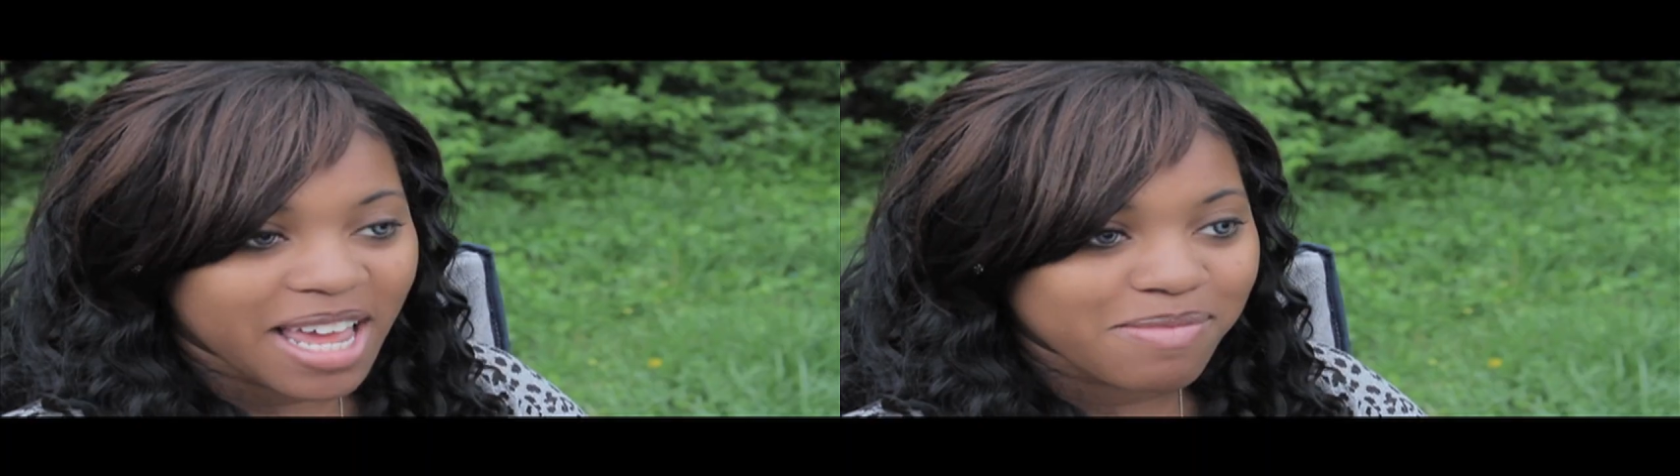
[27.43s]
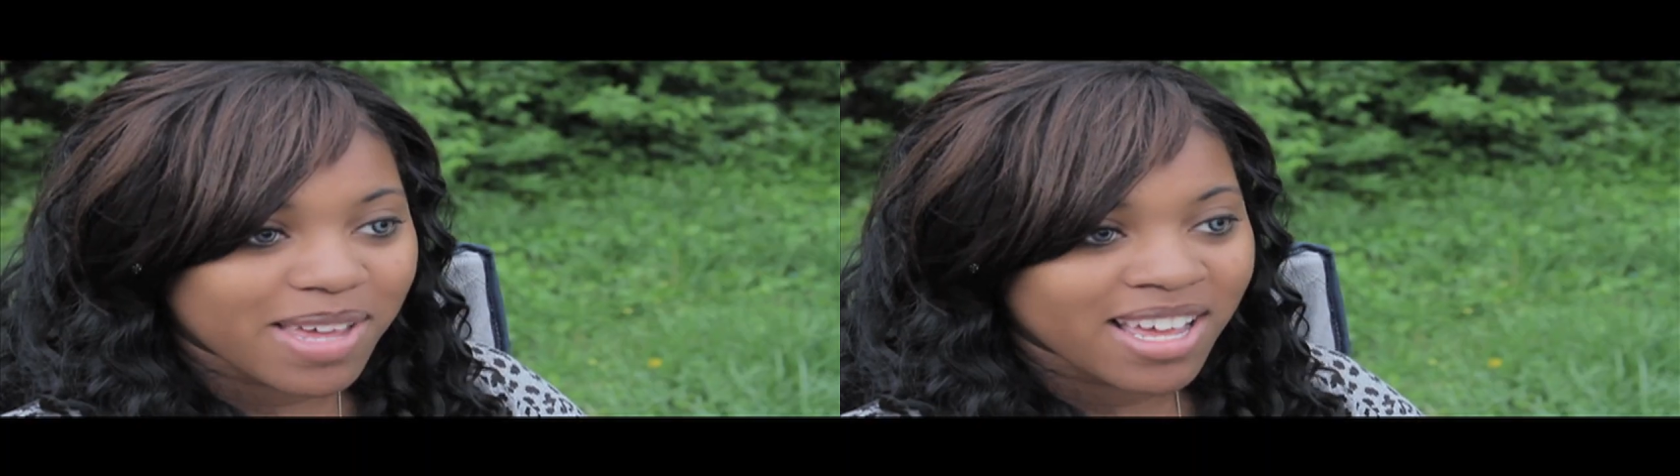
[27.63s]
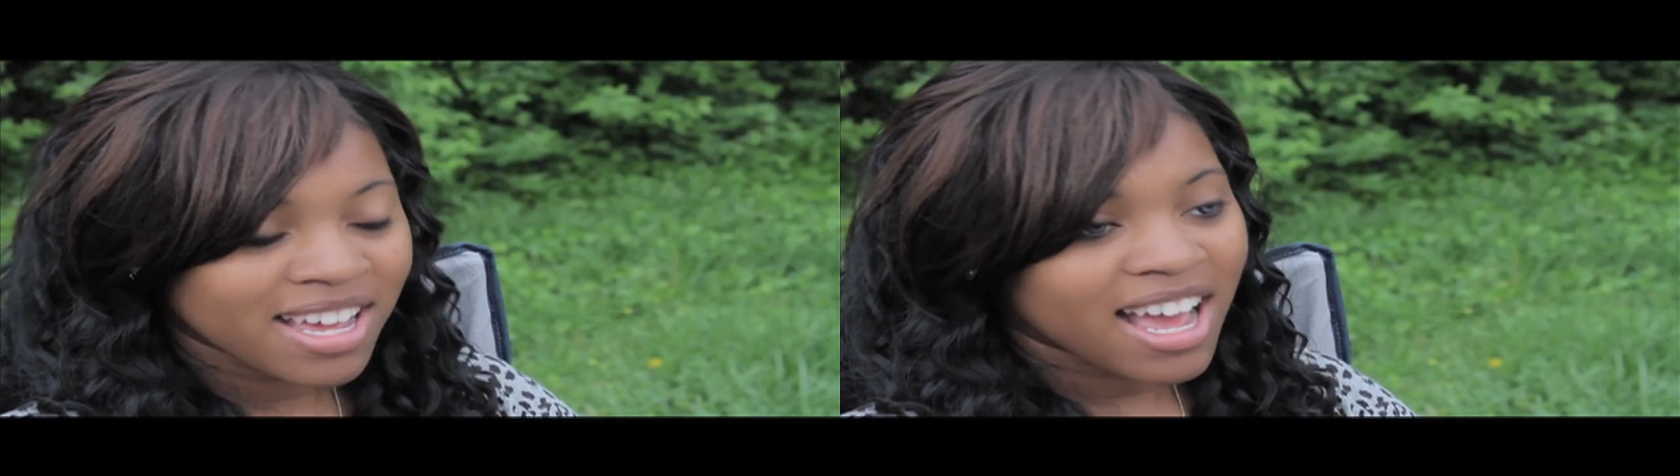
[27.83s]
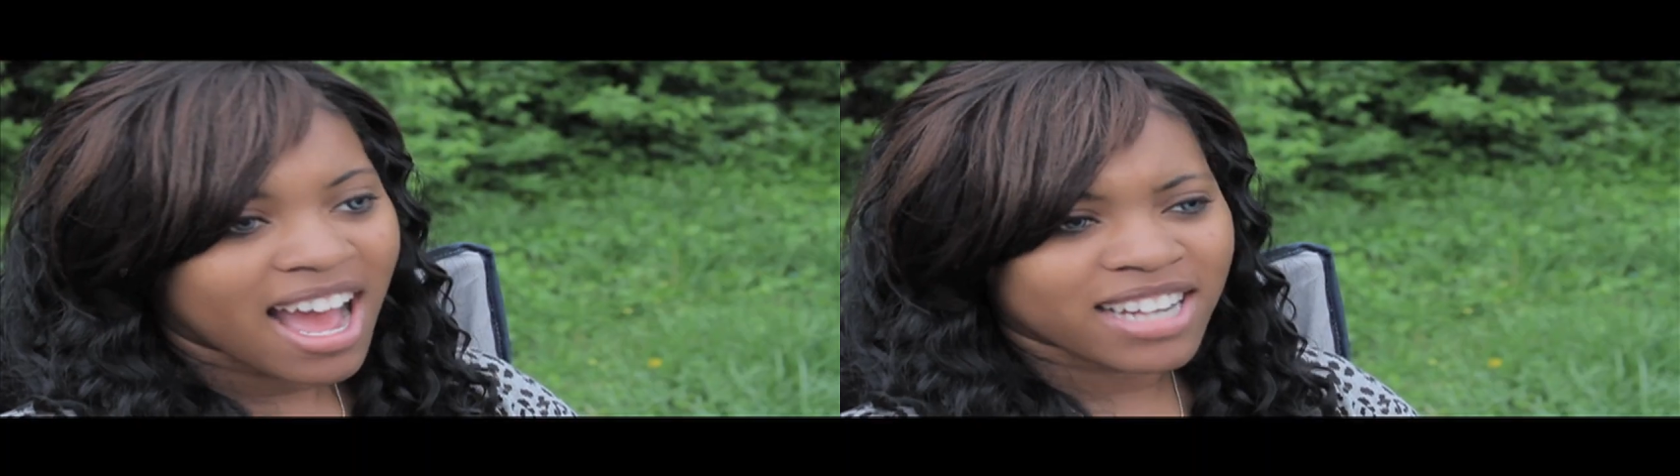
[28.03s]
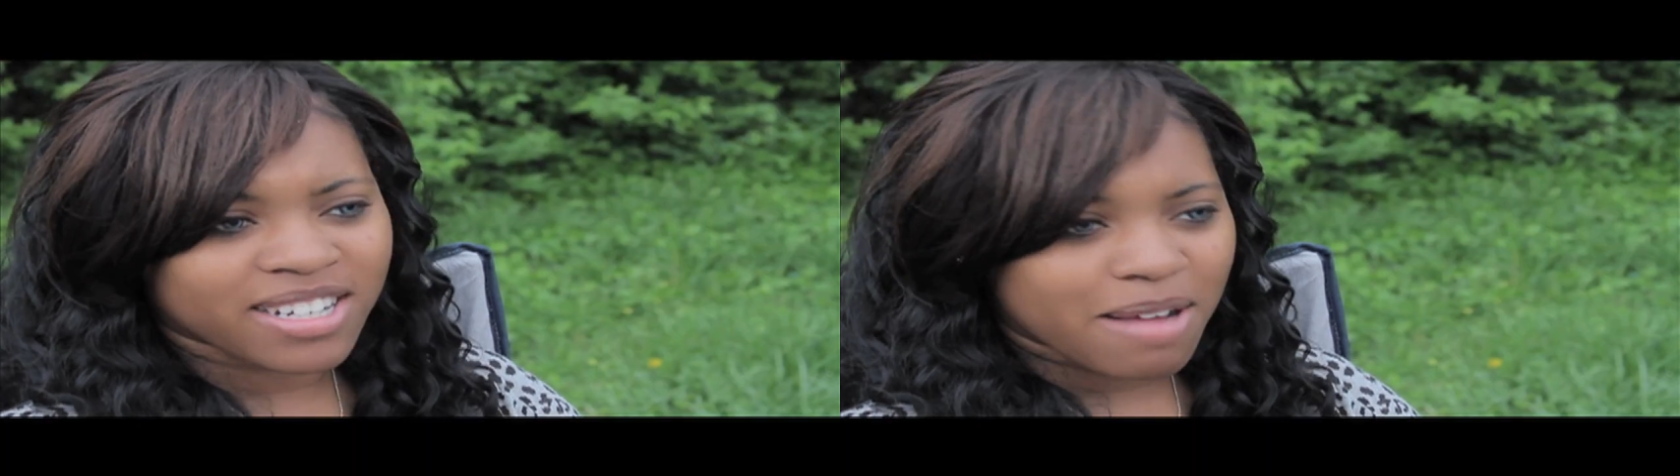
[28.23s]
at me.
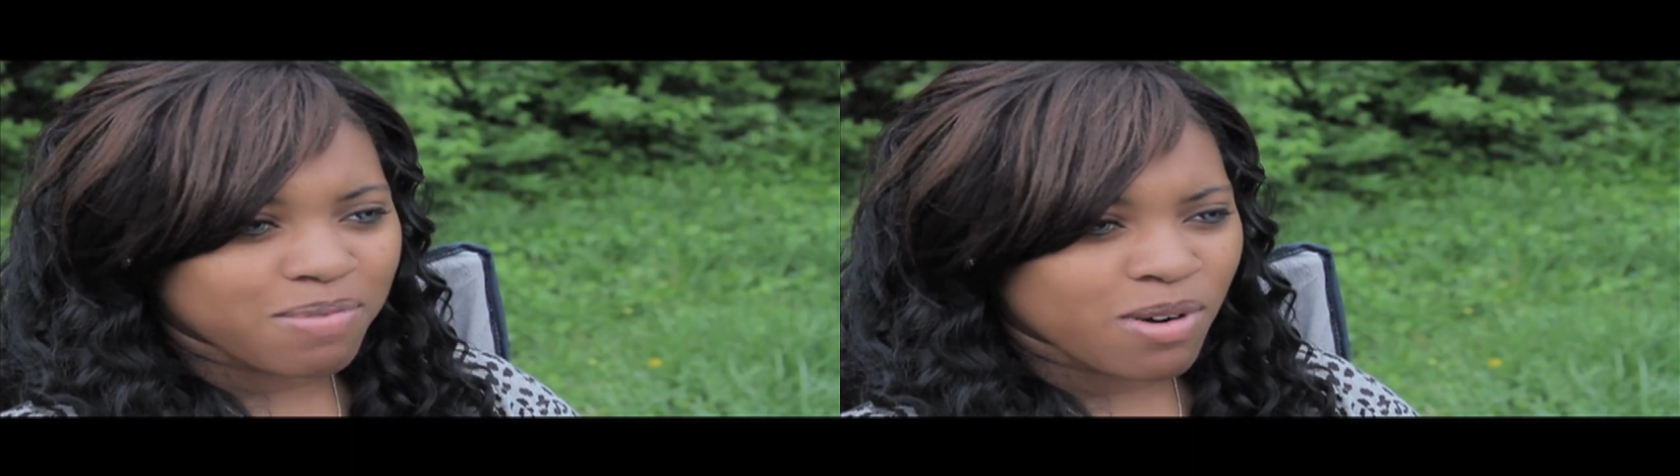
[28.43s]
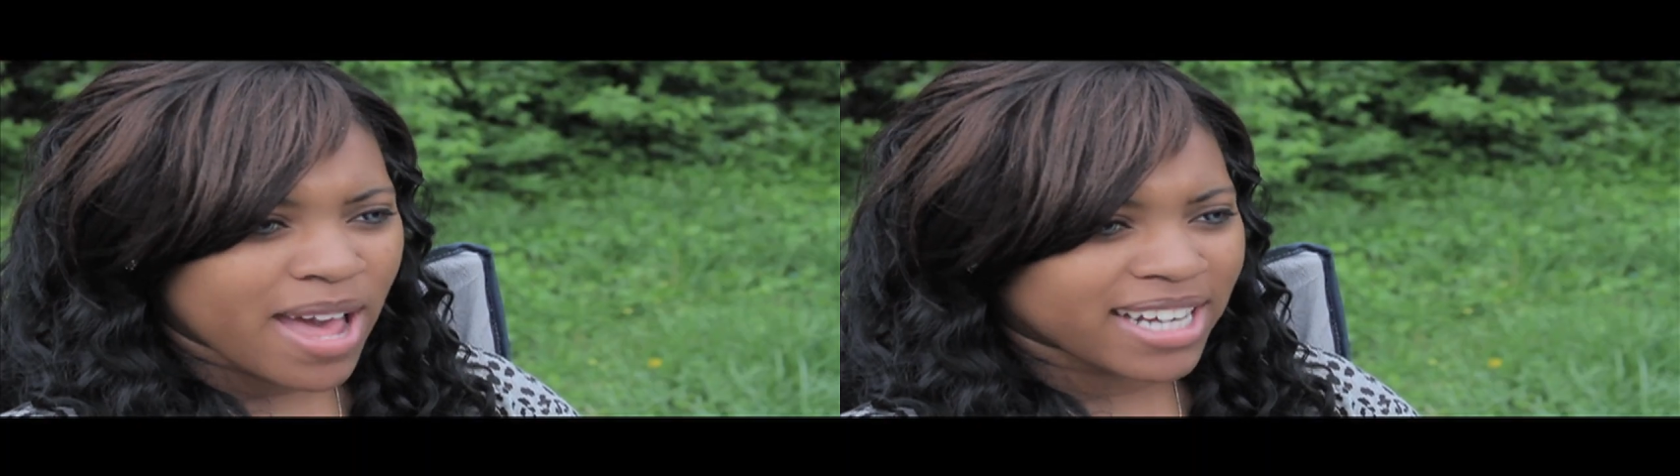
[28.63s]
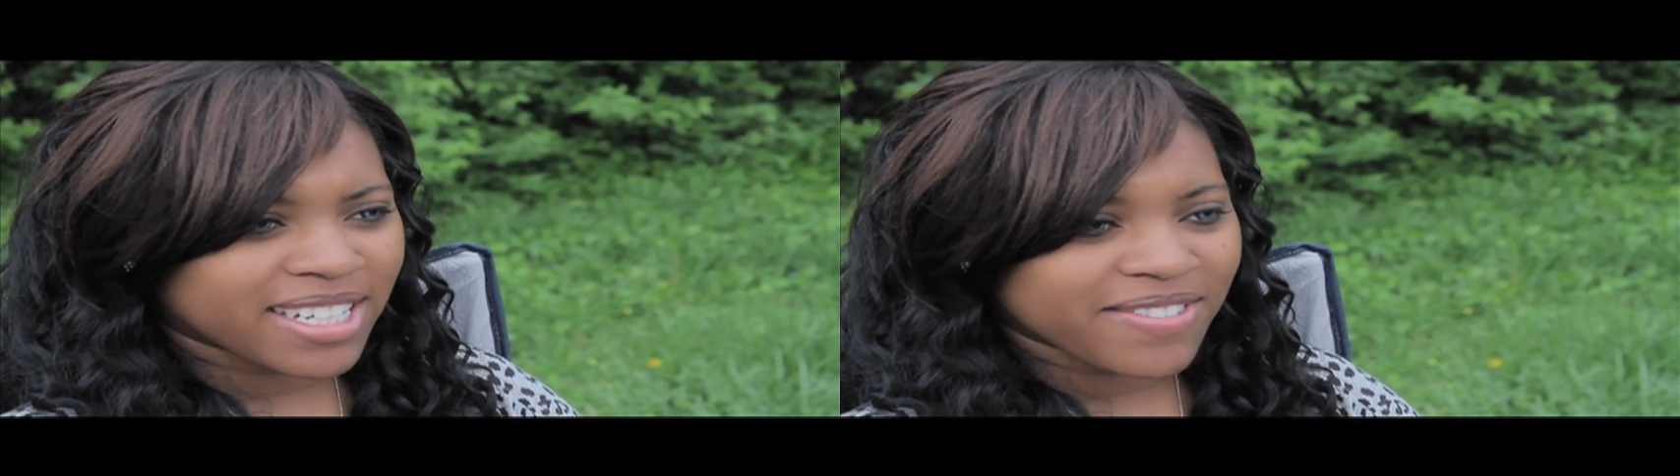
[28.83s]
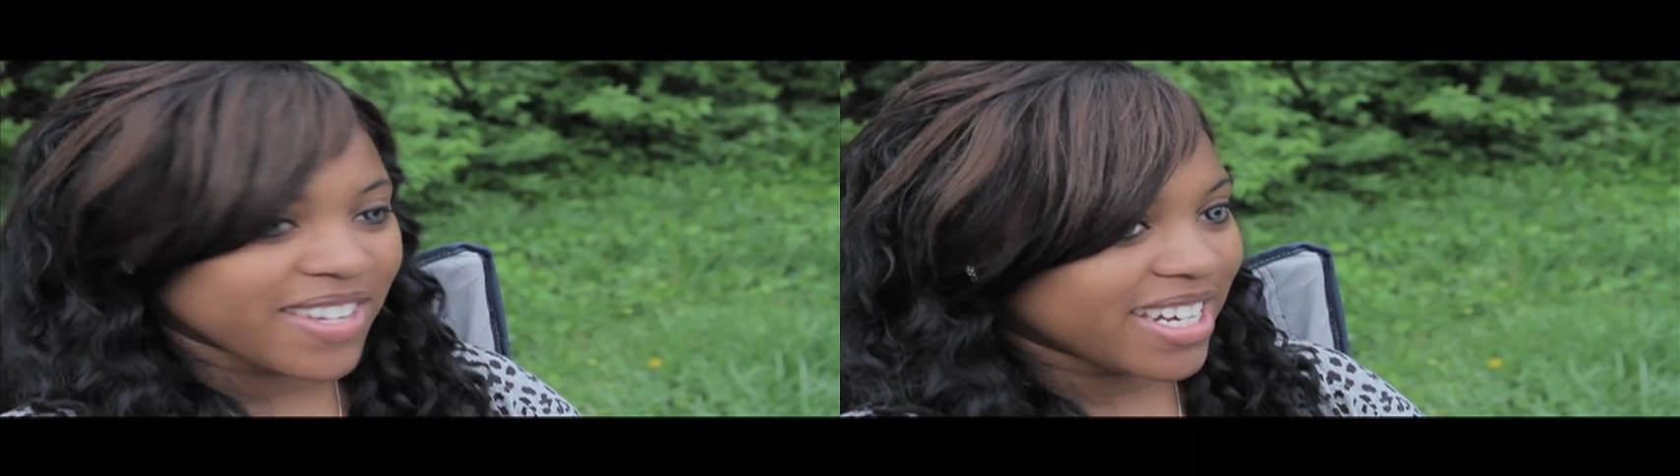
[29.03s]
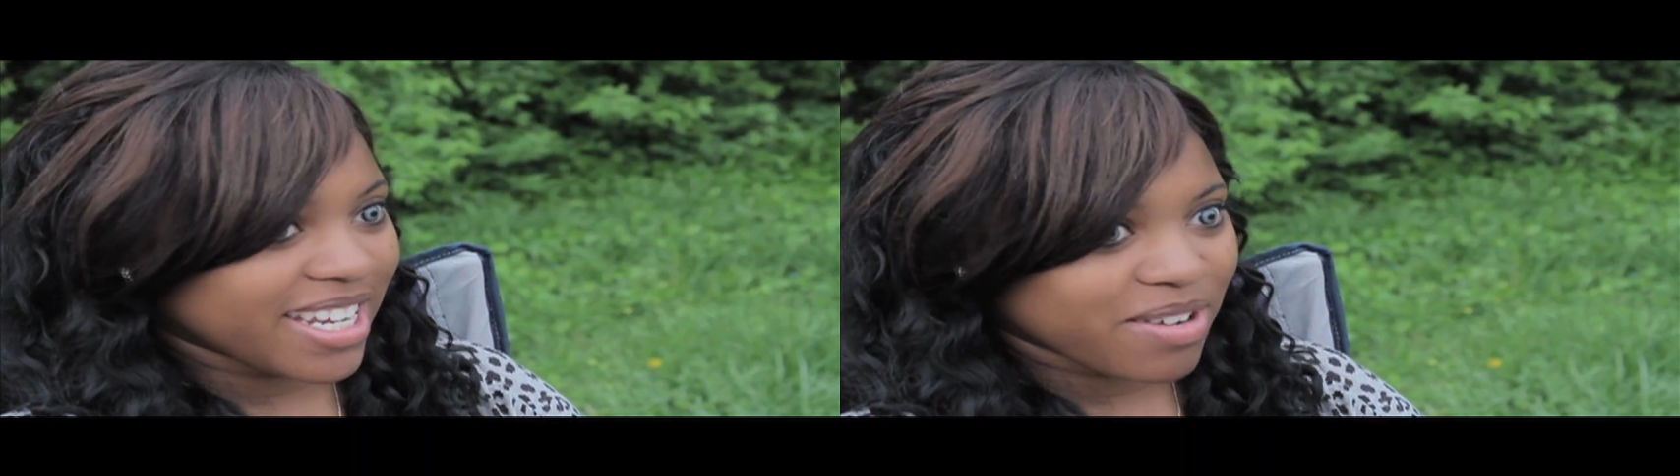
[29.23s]
I tried Proactive,
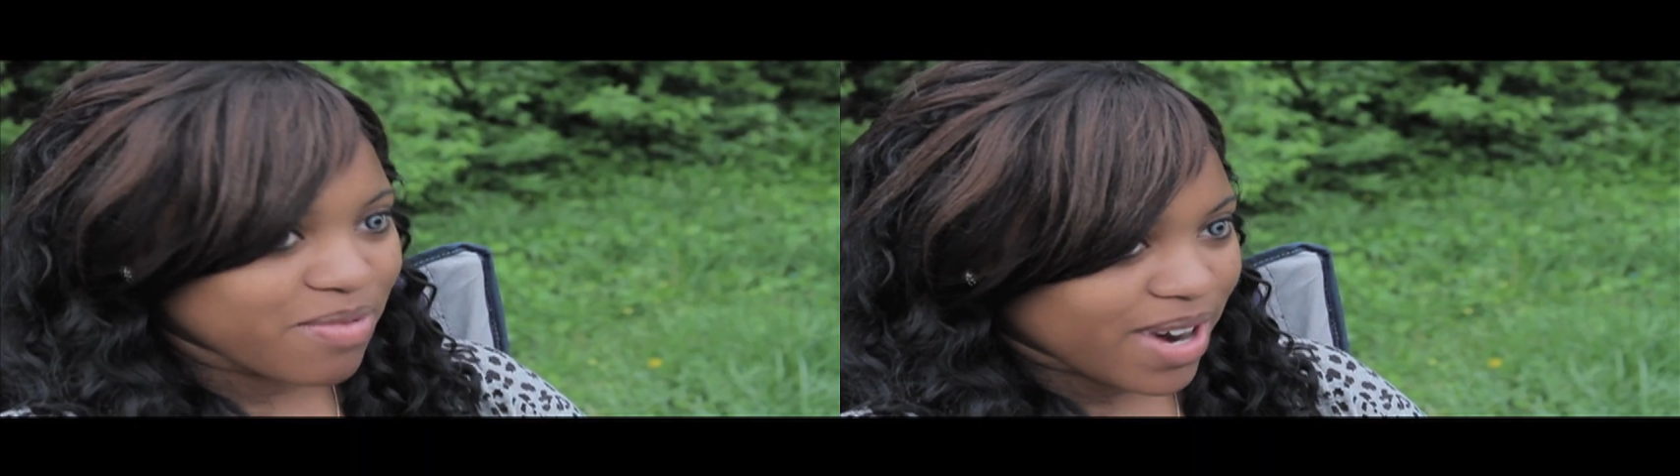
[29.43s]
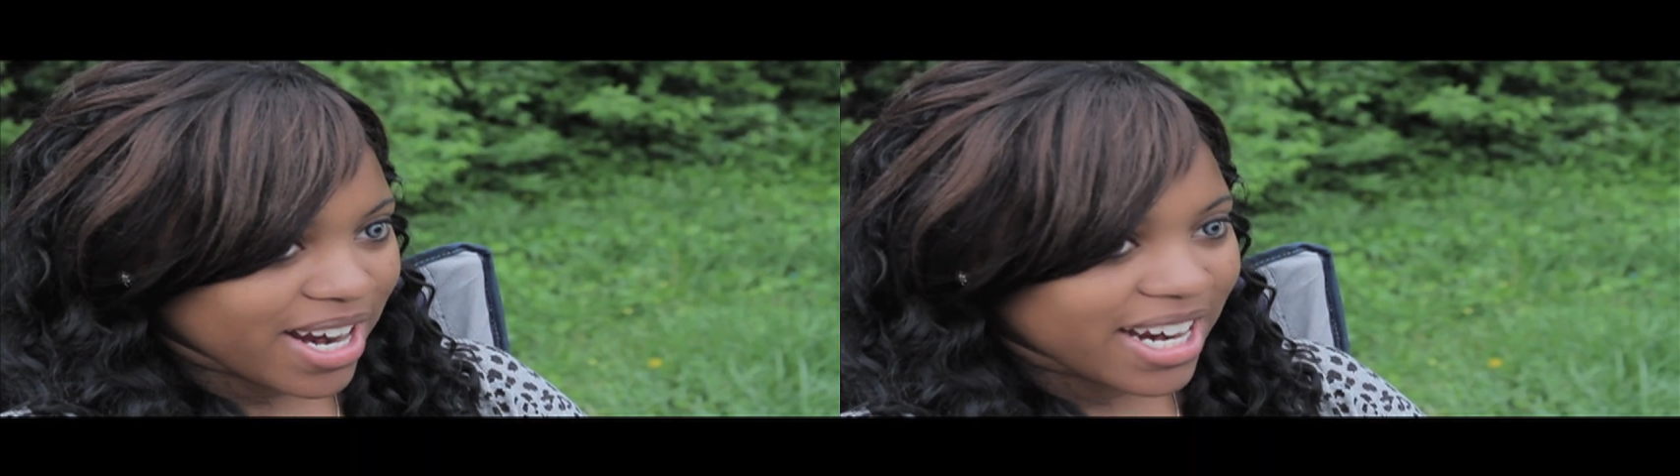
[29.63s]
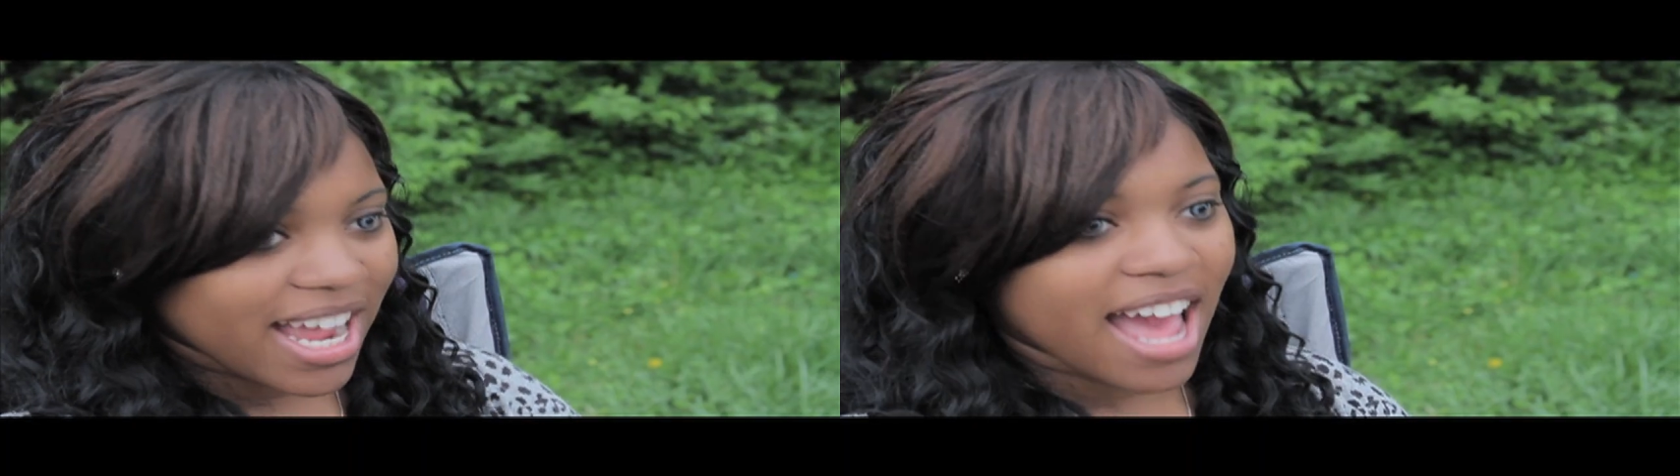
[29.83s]
it didn't work.